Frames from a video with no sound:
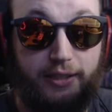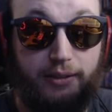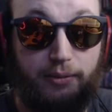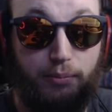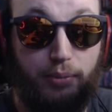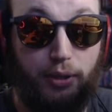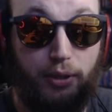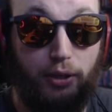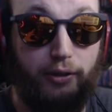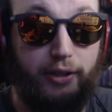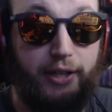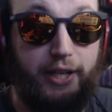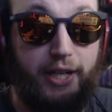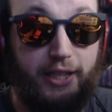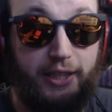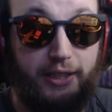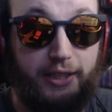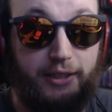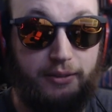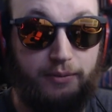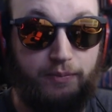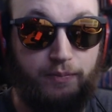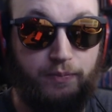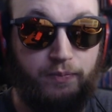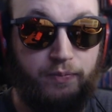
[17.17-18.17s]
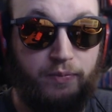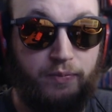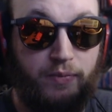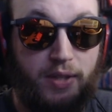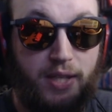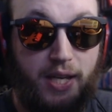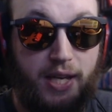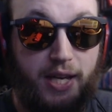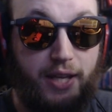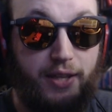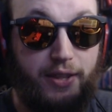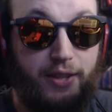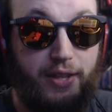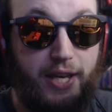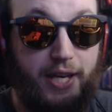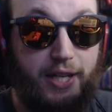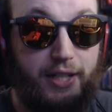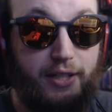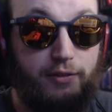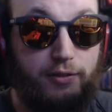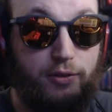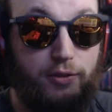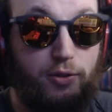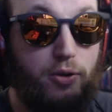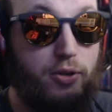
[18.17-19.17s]
Pirina, and then,
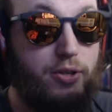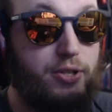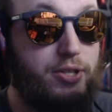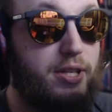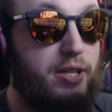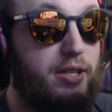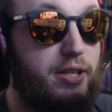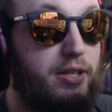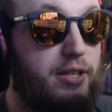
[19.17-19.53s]
of course, the